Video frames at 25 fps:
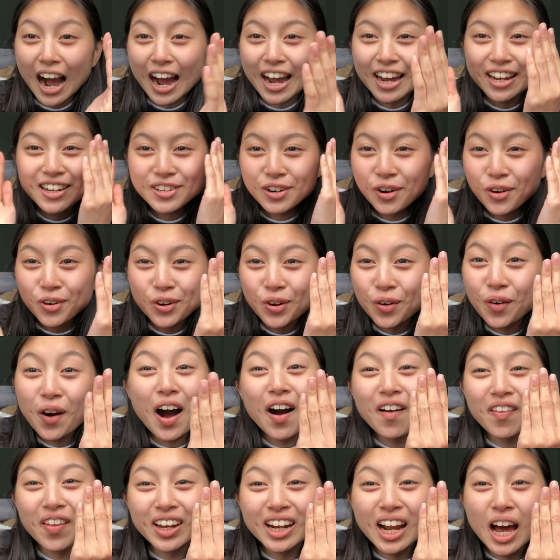I don't know
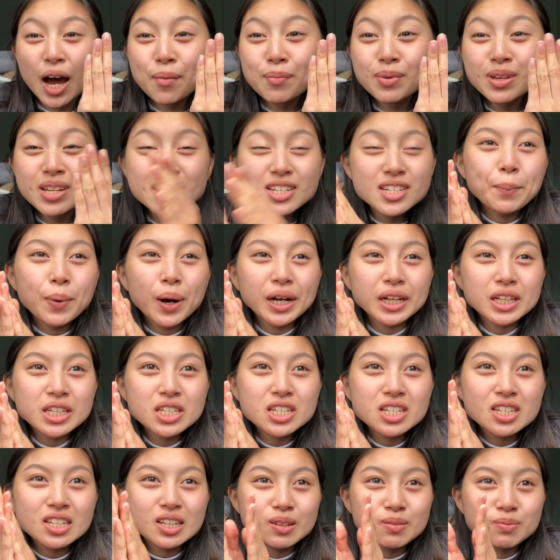how that happened,
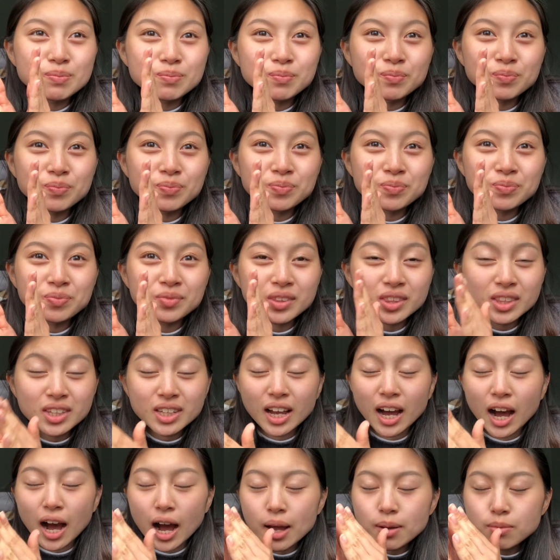but
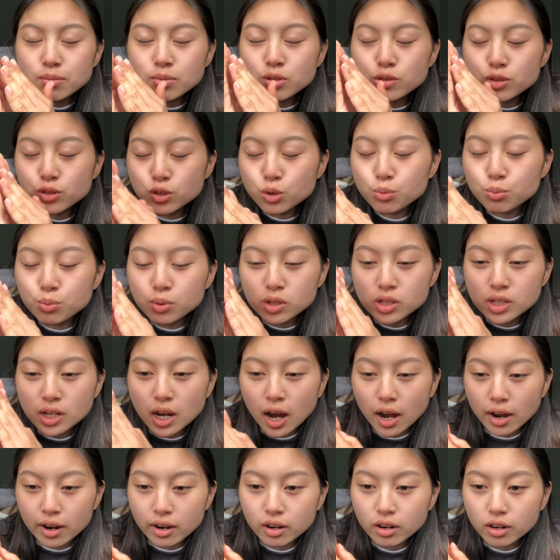yeah, I'm super
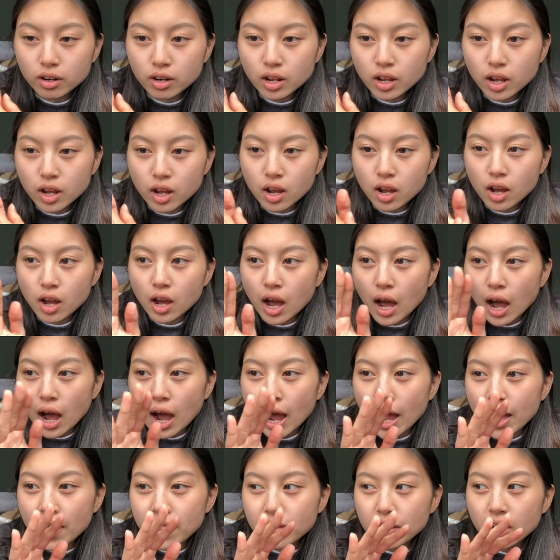tired.
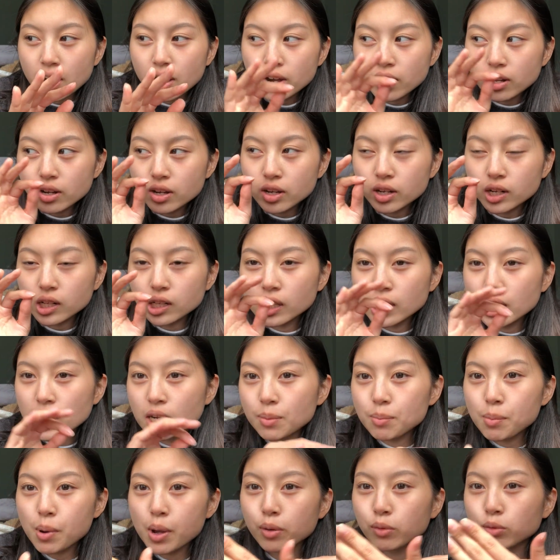I think I'm gonna clean
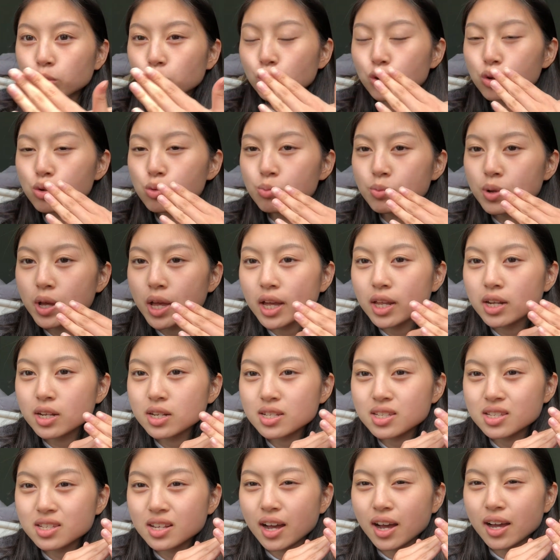up my room and
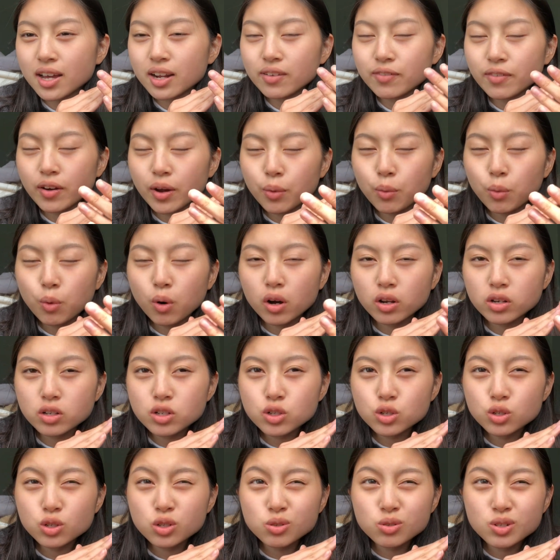decide if I want
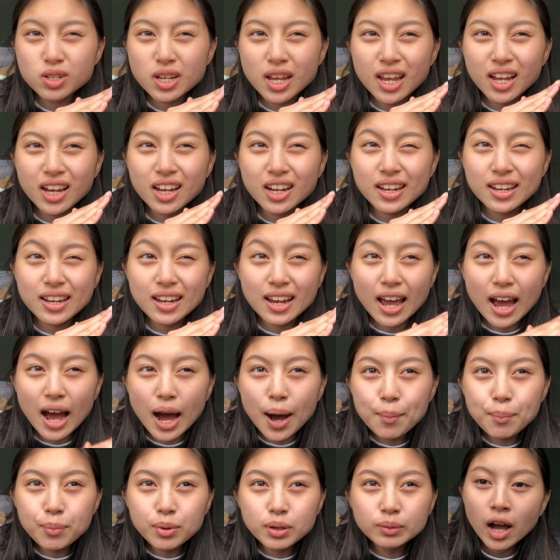to take a
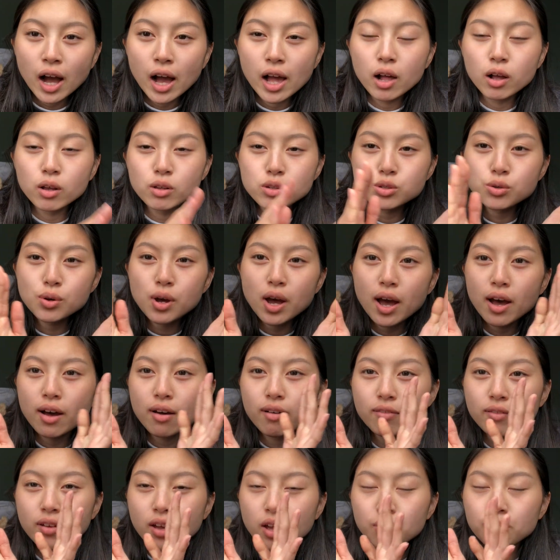nap. I also
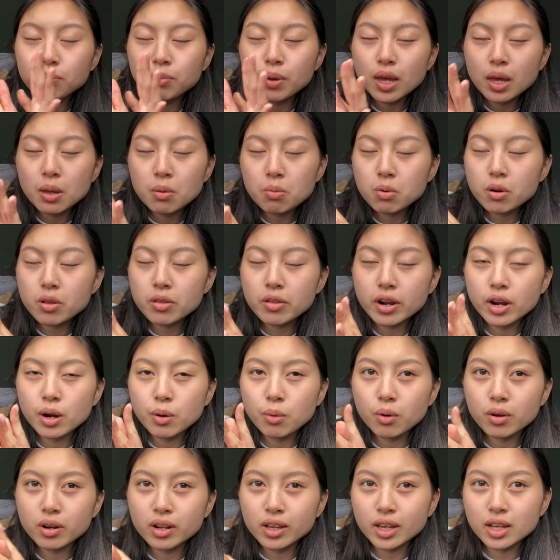have a paper that I
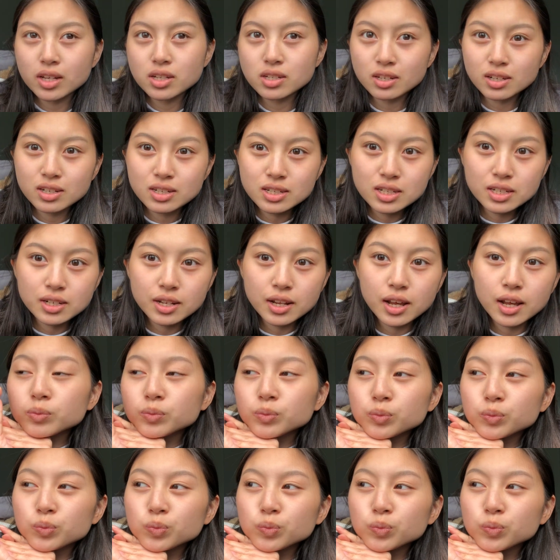wanna get done today.